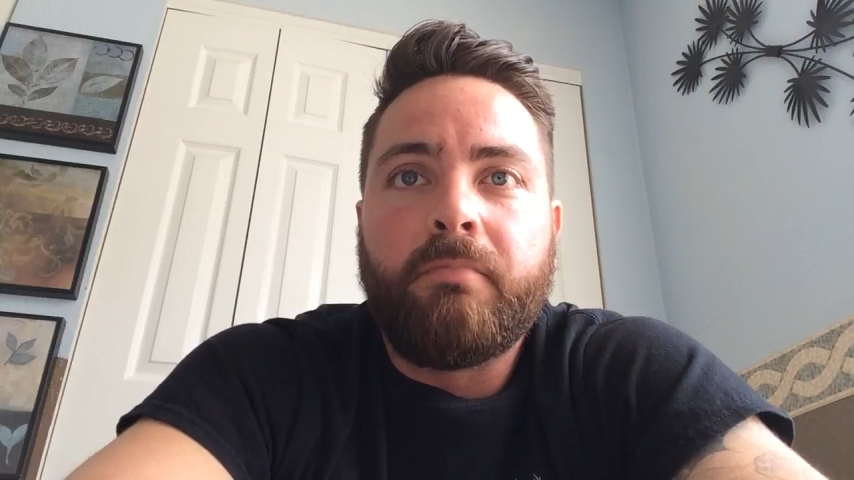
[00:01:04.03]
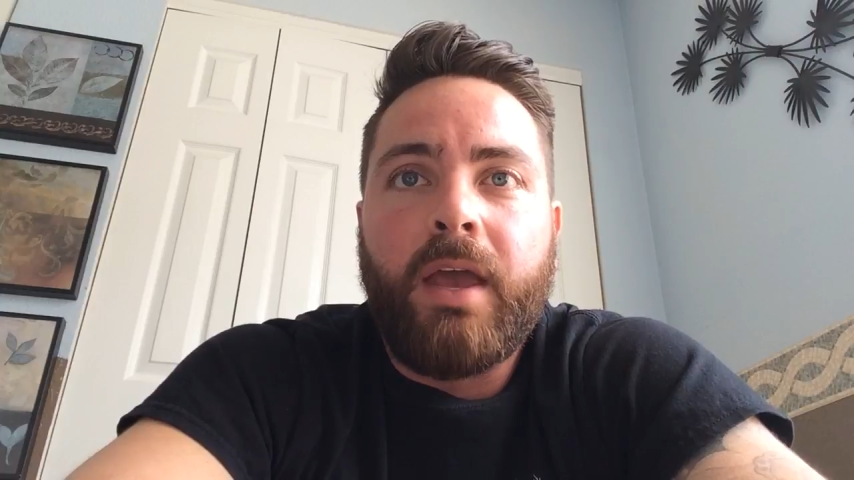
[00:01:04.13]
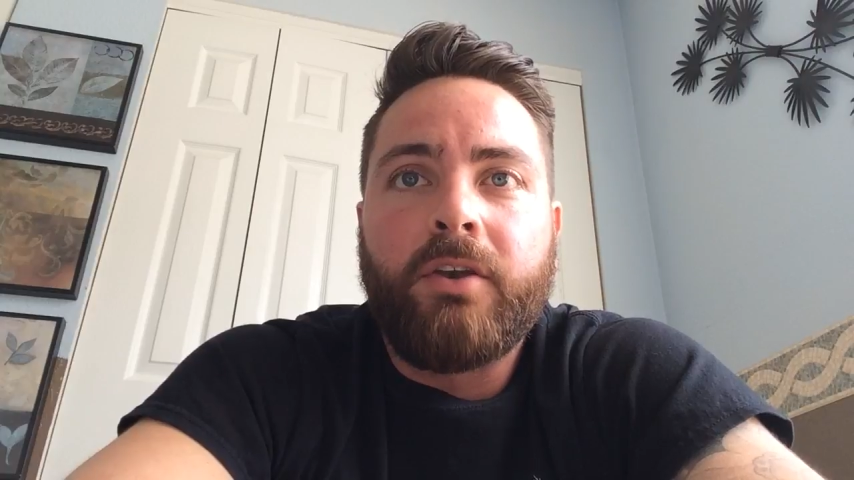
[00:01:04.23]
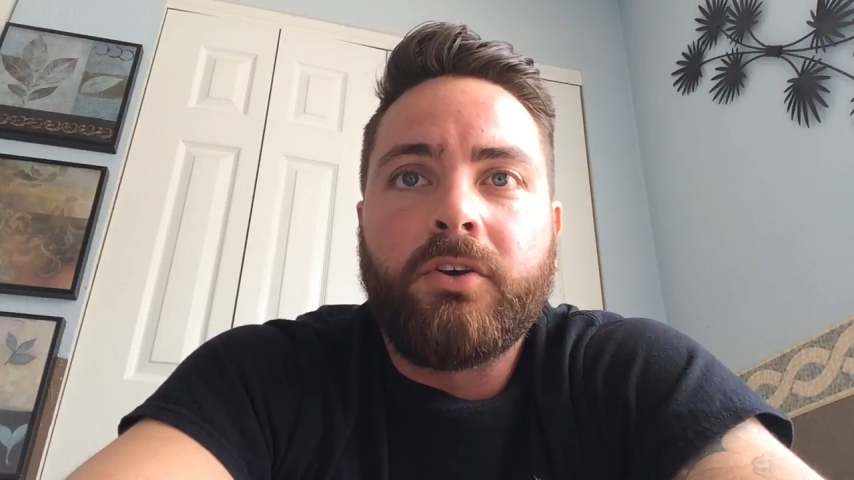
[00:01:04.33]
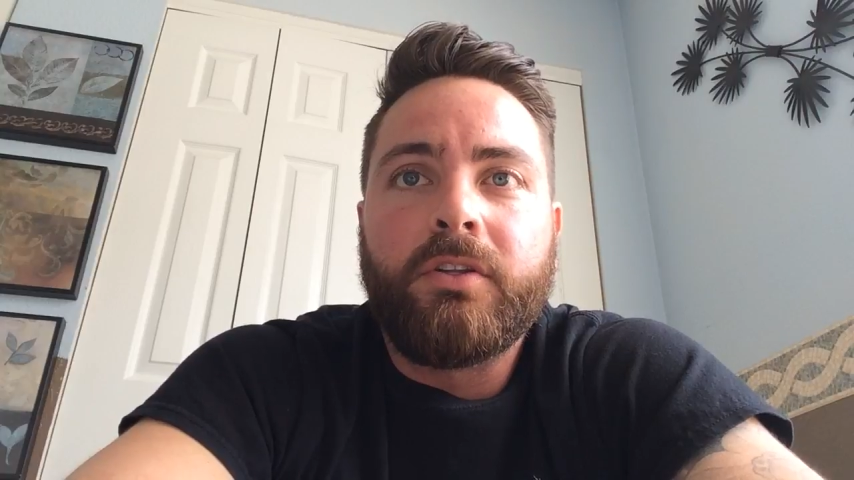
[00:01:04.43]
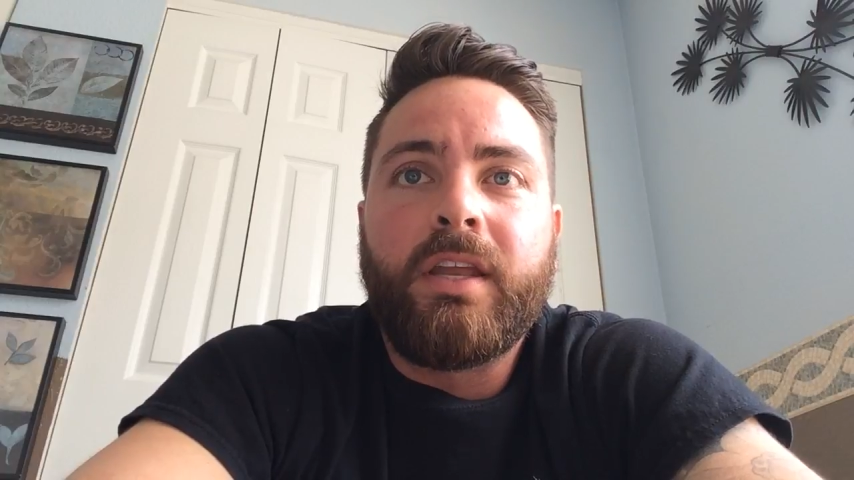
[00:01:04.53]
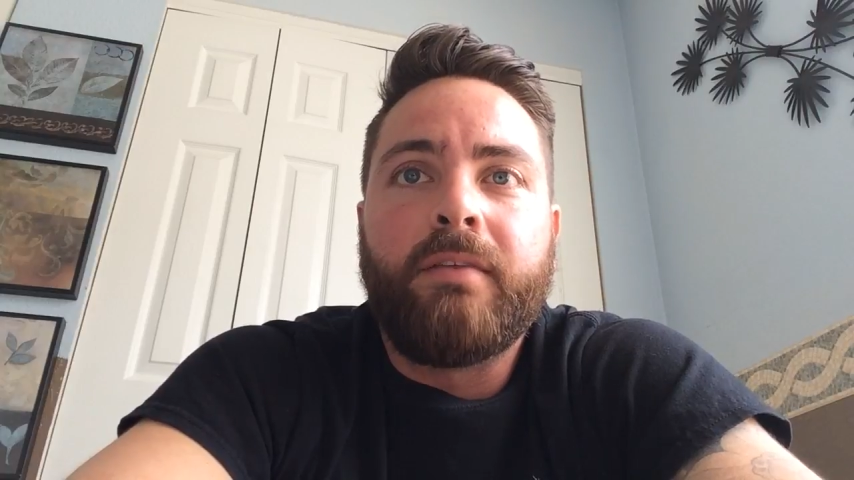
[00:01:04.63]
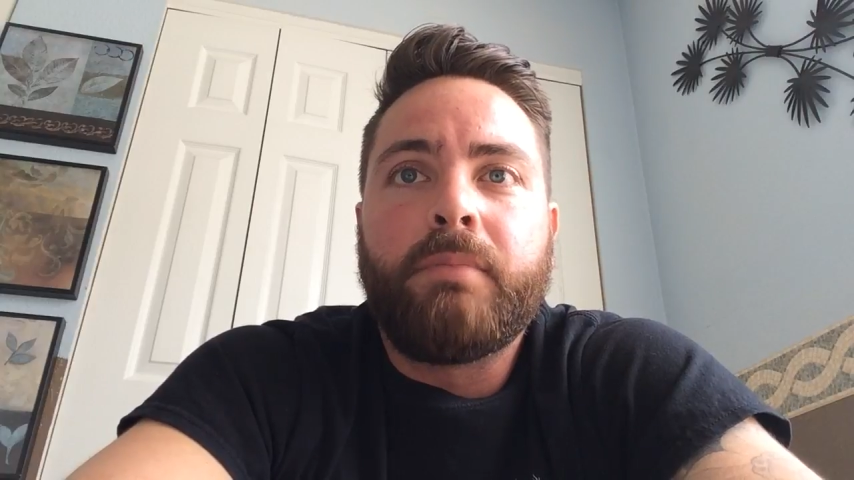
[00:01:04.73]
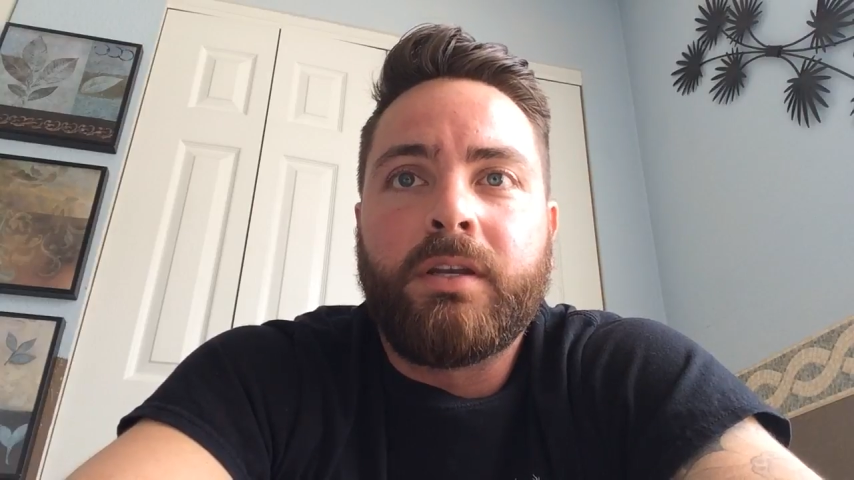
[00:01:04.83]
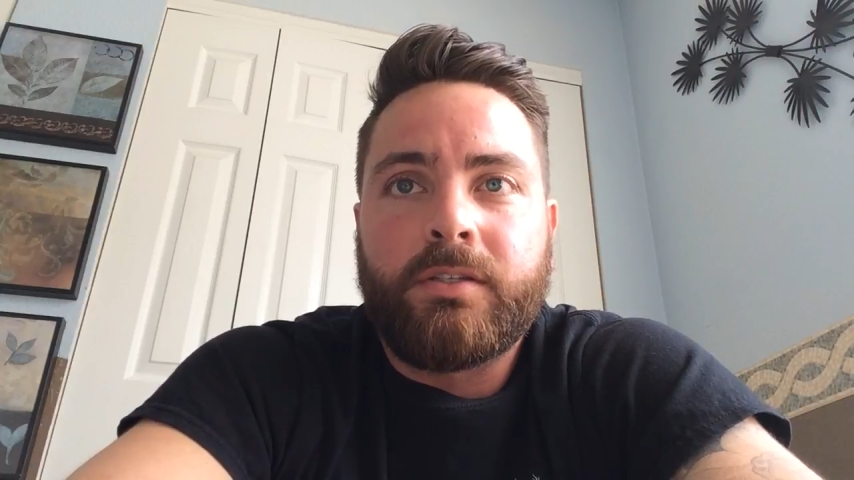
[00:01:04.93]
of manhood that
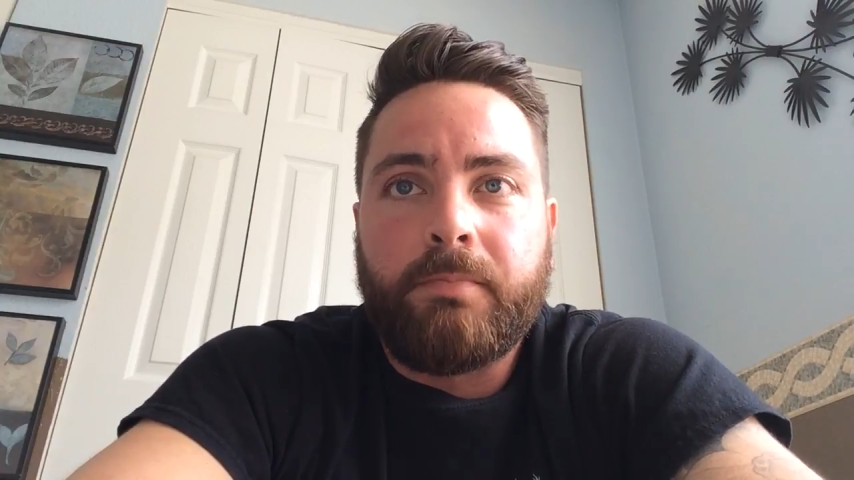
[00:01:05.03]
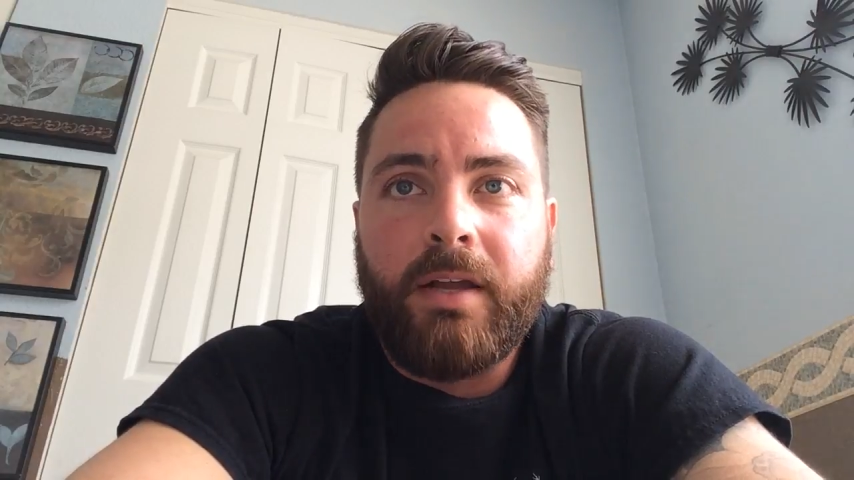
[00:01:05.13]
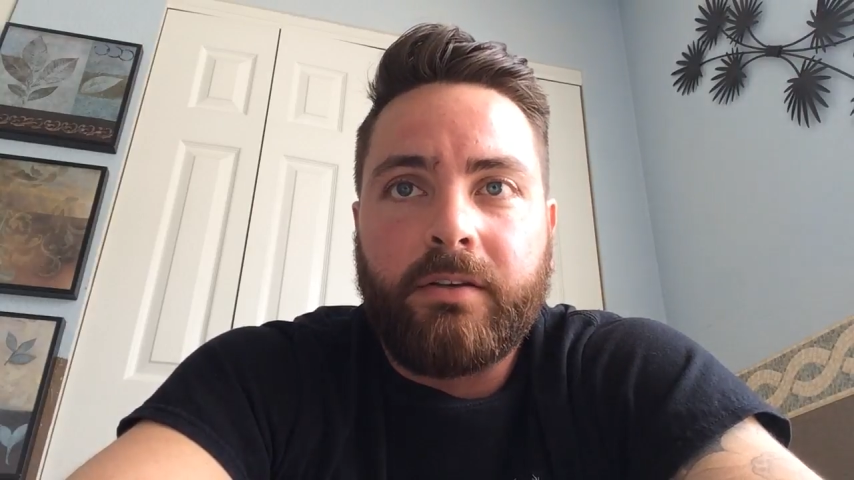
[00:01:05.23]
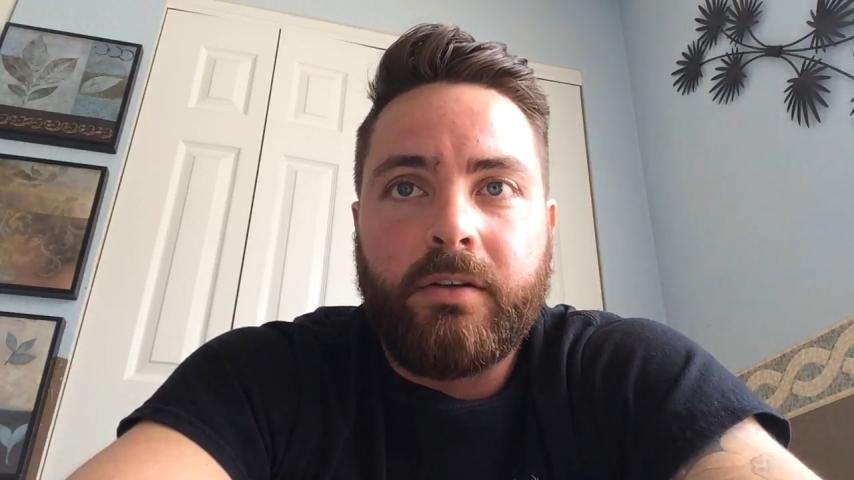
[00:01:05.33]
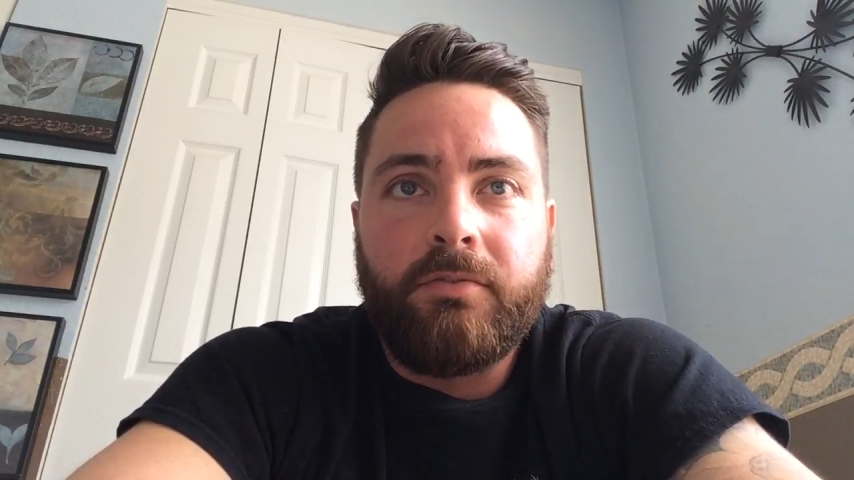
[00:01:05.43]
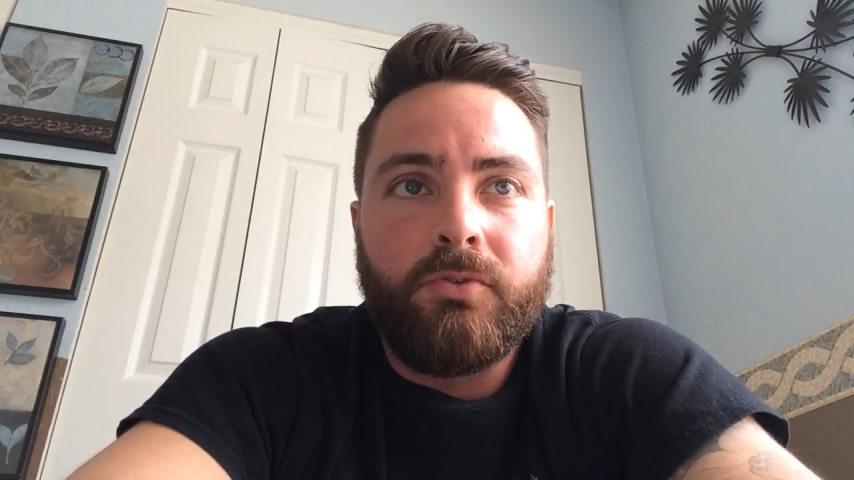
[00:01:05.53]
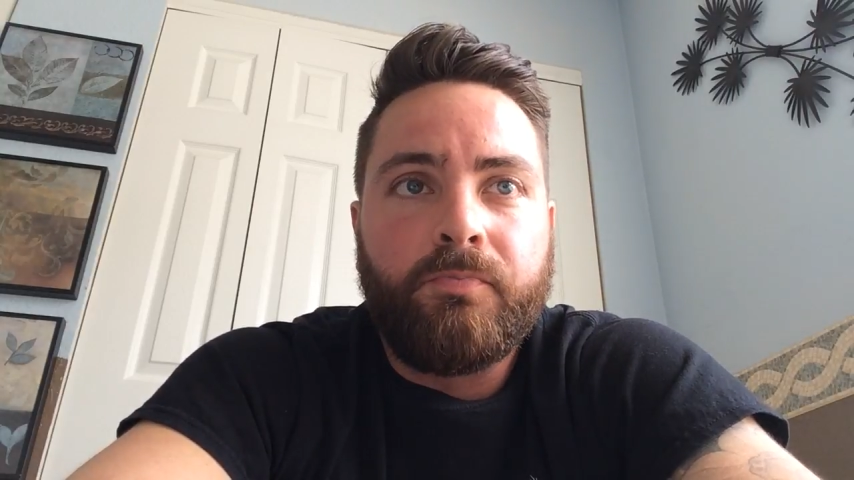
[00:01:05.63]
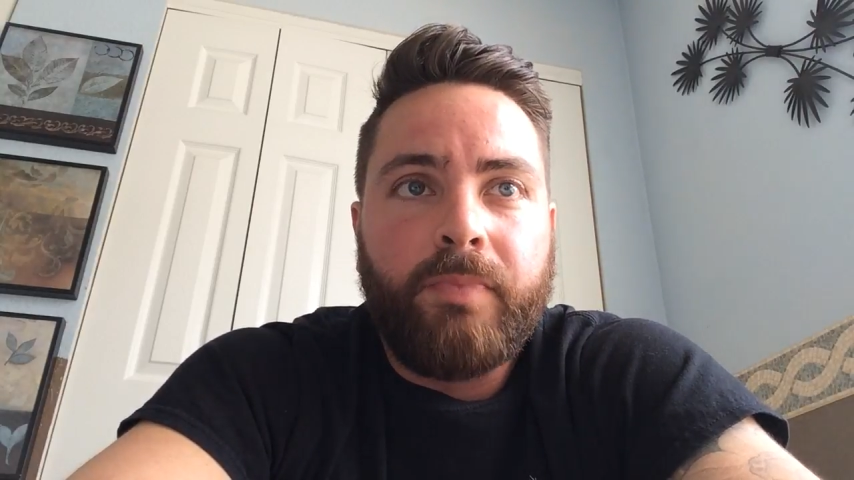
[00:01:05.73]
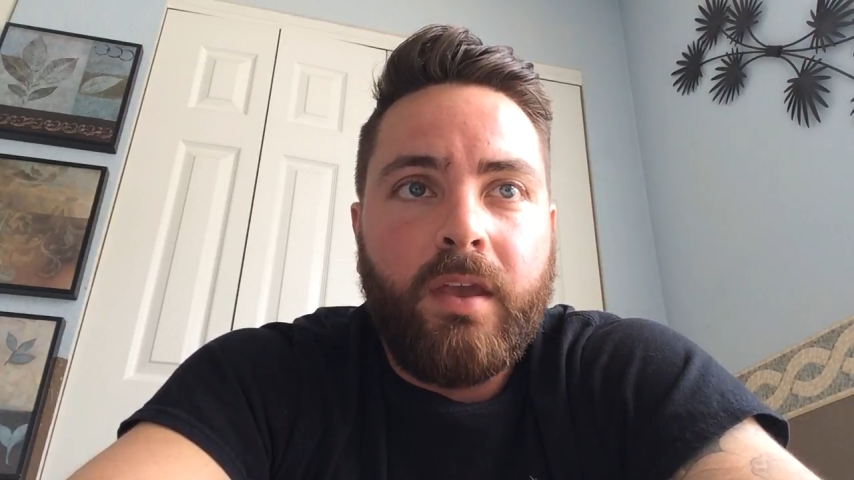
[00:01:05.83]
have been expected of you.